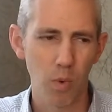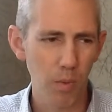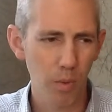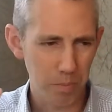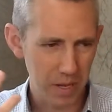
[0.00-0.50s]

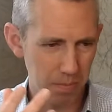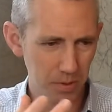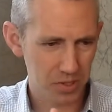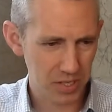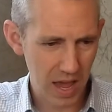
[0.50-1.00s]
What will people
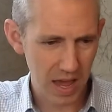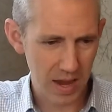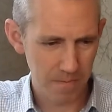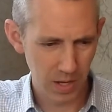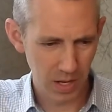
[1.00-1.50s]

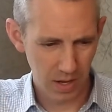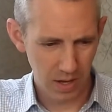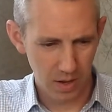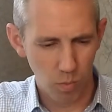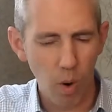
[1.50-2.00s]
say?
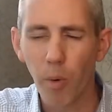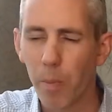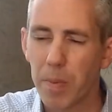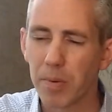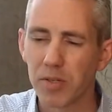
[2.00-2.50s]
What will
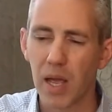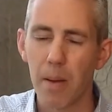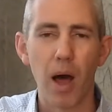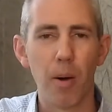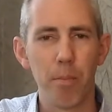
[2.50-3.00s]
people say
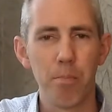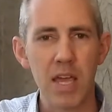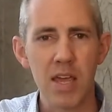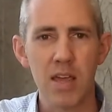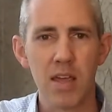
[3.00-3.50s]
about
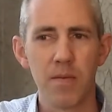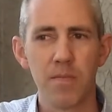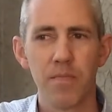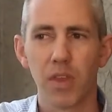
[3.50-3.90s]
me